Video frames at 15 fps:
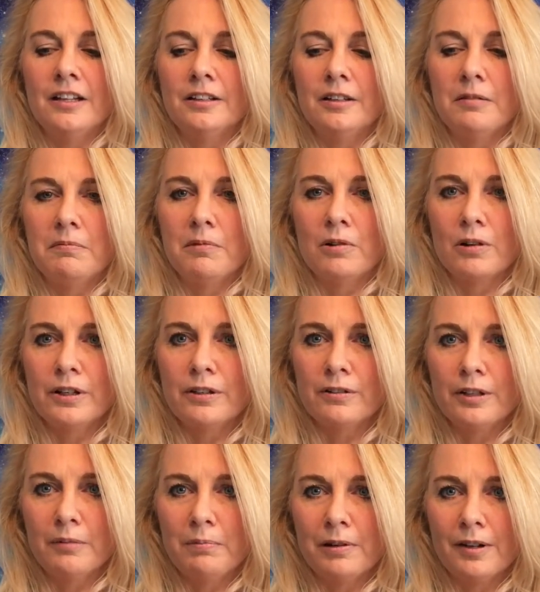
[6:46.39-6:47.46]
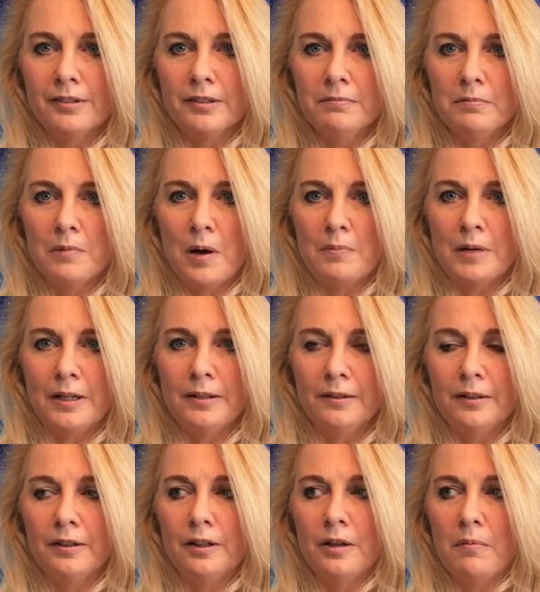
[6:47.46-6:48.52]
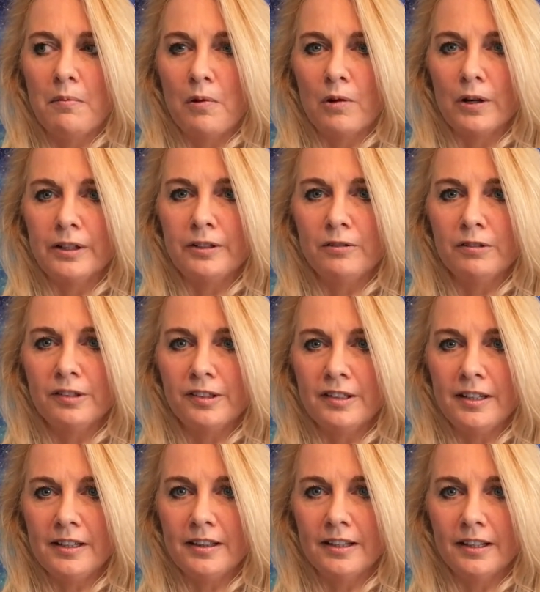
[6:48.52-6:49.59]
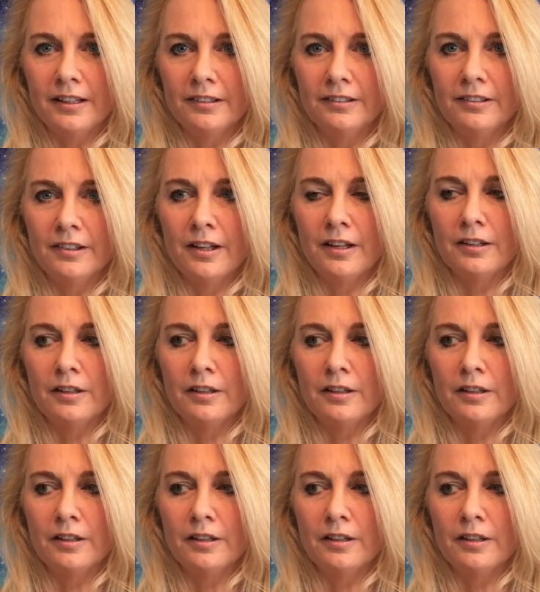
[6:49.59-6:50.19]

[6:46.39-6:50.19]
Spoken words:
The more you're in the present moment, the more you see things,